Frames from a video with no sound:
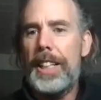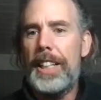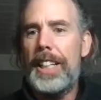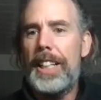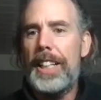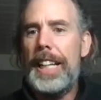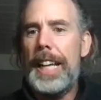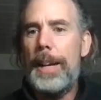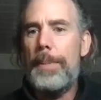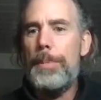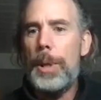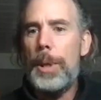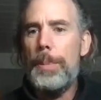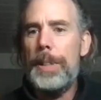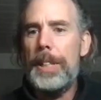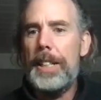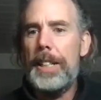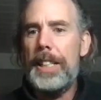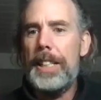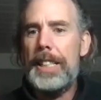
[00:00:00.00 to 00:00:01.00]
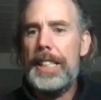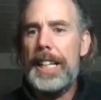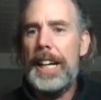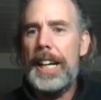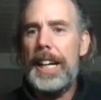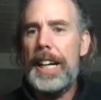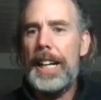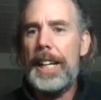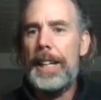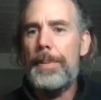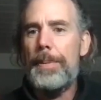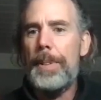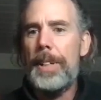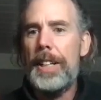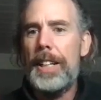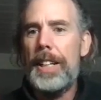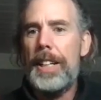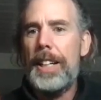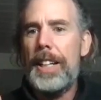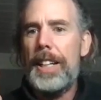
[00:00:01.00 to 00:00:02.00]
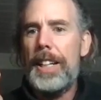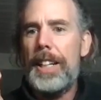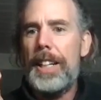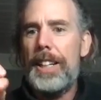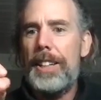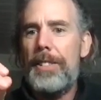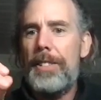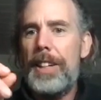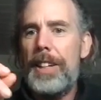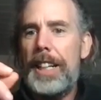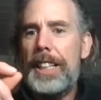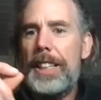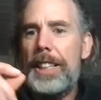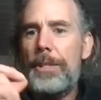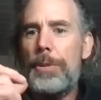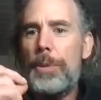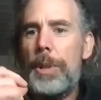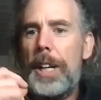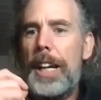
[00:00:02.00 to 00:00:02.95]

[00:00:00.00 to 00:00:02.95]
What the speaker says: in that moment in time, right?